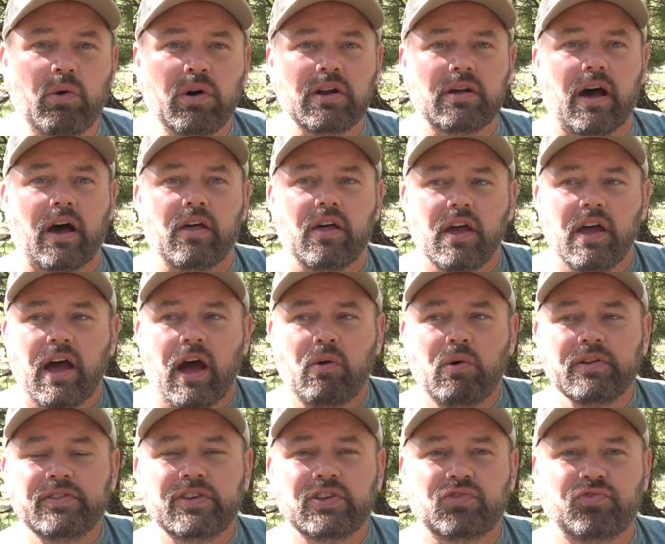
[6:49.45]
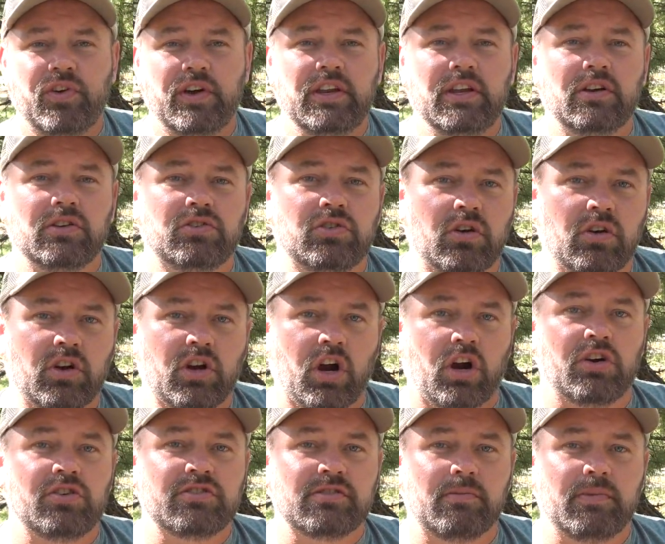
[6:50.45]
I want to I want this video to
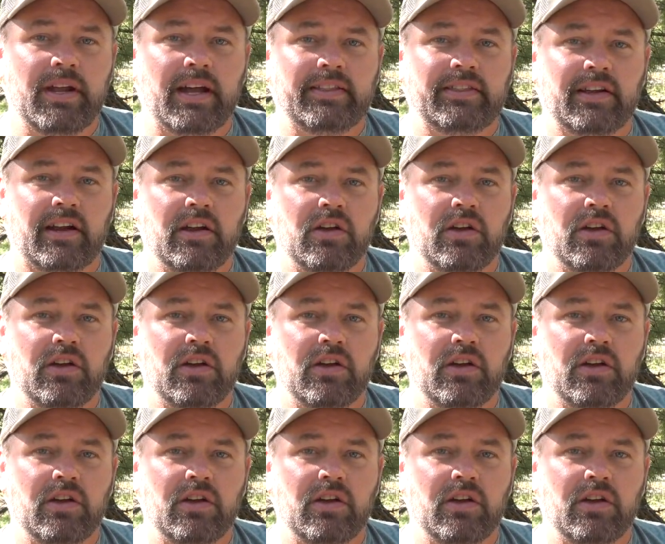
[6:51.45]
encourage someone out there.